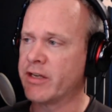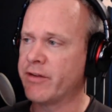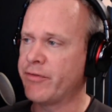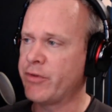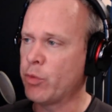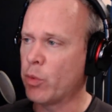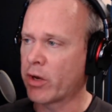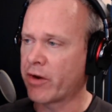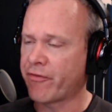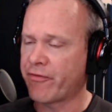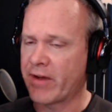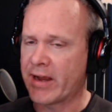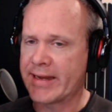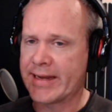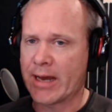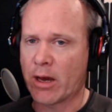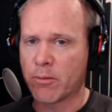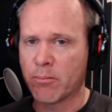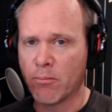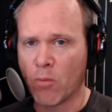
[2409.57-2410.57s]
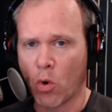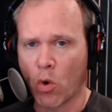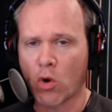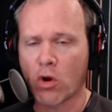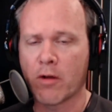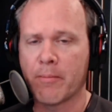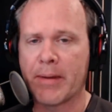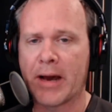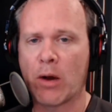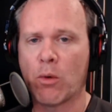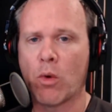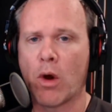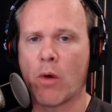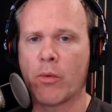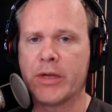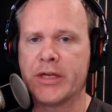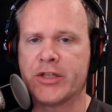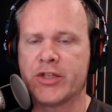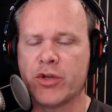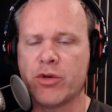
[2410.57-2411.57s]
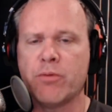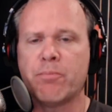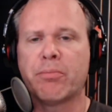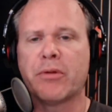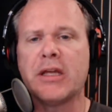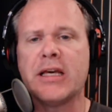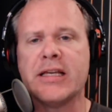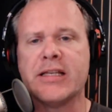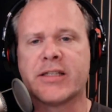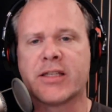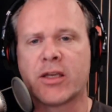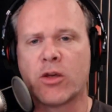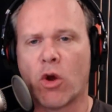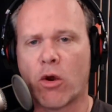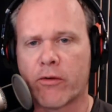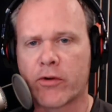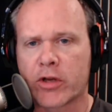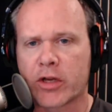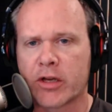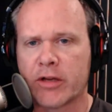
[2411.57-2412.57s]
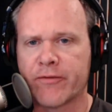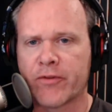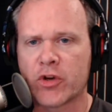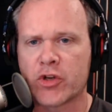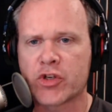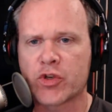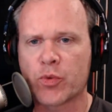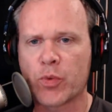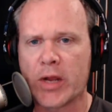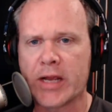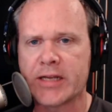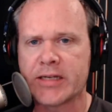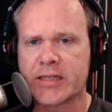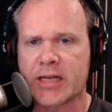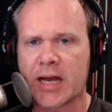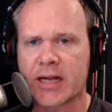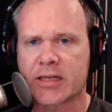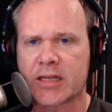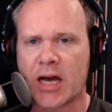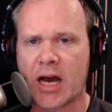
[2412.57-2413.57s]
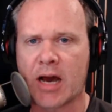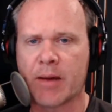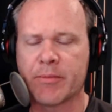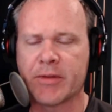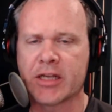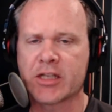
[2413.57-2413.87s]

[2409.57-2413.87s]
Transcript: And if you want to find out more about what we do, please go over to converttoraid.com.